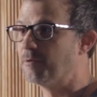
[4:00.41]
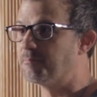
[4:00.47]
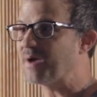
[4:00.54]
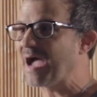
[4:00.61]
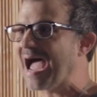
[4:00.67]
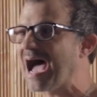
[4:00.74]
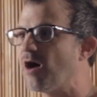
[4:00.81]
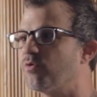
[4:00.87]
The
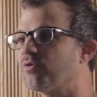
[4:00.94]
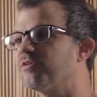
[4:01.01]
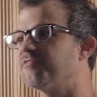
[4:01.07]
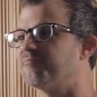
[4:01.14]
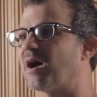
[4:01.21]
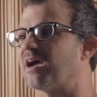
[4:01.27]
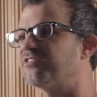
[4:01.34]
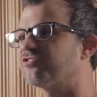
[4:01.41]
power
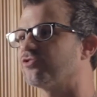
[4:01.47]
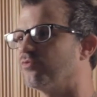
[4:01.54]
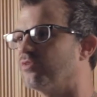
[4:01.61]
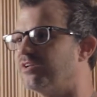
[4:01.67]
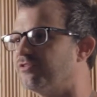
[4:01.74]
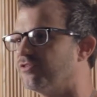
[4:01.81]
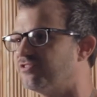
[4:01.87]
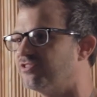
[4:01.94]
of my
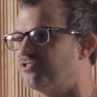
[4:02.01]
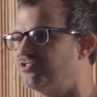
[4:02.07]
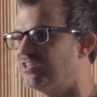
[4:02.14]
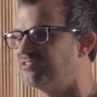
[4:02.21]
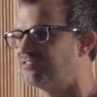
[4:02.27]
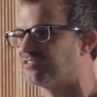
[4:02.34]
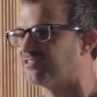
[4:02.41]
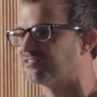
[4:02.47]
surrender to
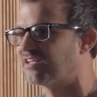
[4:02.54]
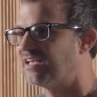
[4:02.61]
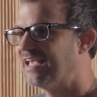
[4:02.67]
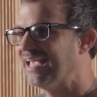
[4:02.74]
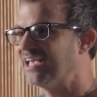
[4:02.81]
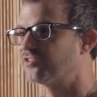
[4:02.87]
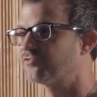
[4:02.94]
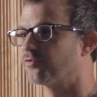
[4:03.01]
Jesus
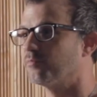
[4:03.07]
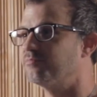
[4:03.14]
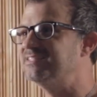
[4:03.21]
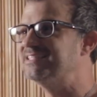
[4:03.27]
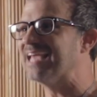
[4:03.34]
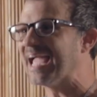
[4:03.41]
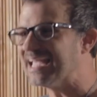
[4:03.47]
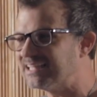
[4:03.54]
is from
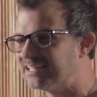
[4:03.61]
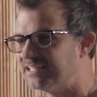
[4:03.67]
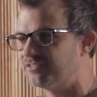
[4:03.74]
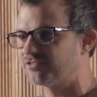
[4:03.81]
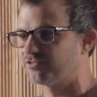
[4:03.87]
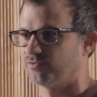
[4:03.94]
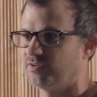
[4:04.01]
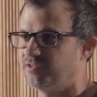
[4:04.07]
daily
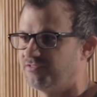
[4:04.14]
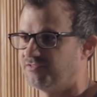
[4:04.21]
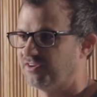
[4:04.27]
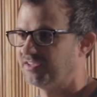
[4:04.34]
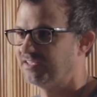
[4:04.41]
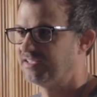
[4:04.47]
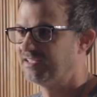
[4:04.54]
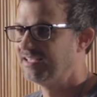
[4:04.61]
surrendering.